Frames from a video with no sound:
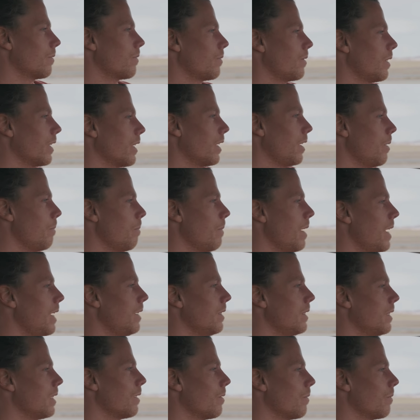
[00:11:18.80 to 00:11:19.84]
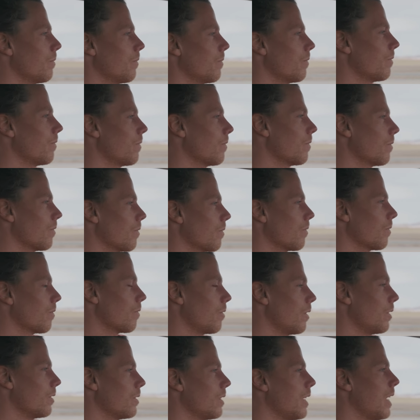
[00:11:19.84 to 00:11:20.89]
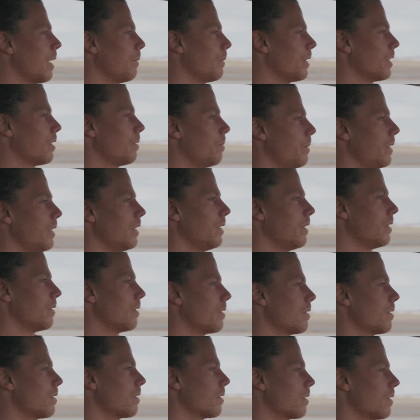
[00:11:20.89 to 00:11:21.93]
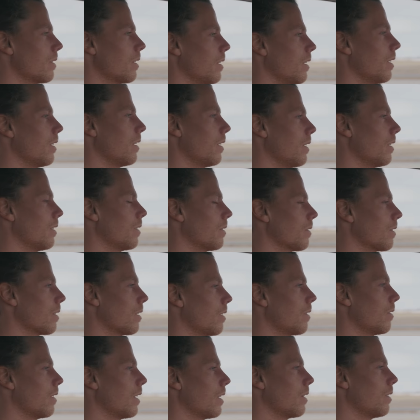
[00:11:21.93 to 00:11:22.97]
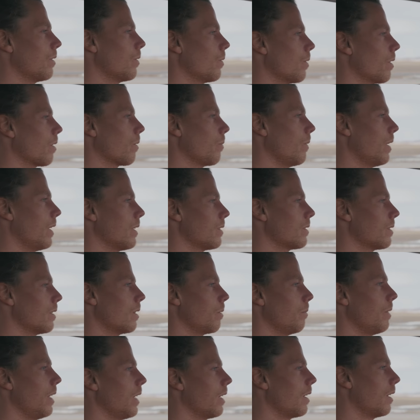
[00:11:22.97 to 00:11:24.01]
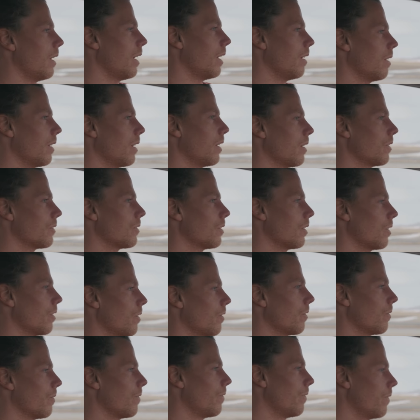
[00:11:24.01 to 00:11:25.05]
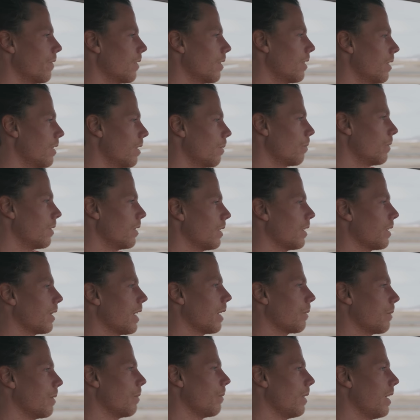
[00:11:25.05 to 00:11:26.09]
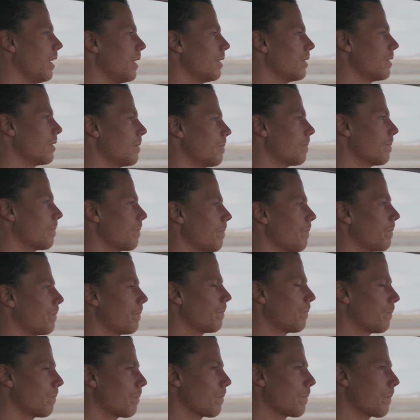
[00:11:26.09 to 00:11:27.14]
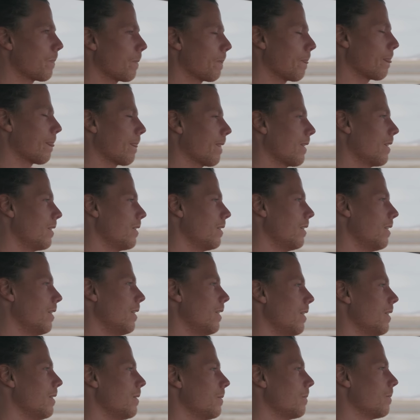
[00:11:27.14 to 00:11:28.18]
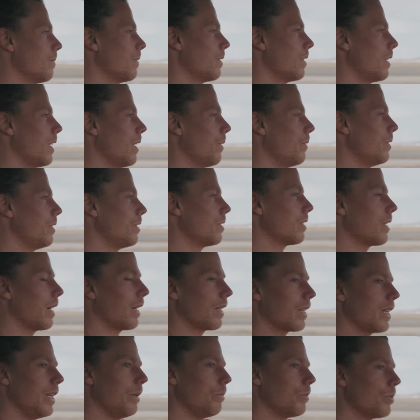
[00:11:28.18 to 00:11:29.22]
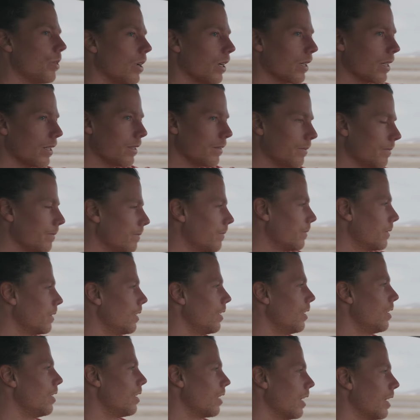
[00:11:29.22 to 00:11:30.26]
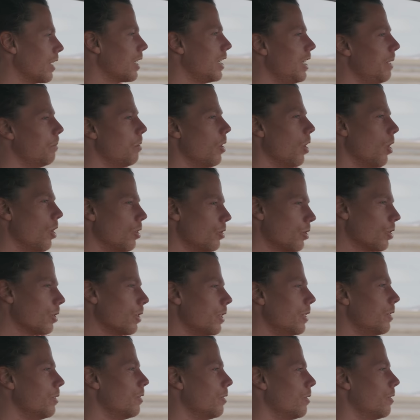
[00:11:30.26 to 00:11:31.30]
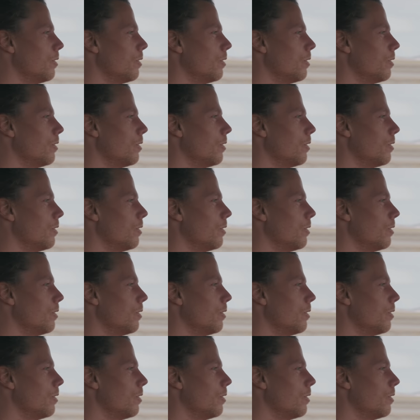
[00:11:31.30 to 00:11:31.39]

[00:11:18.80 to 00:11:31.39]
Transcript: freaking amazing first time experience uh, around the Northwest in the Baker area. So really glad we went. Uh, now we just got to keep trucking and keep hustling.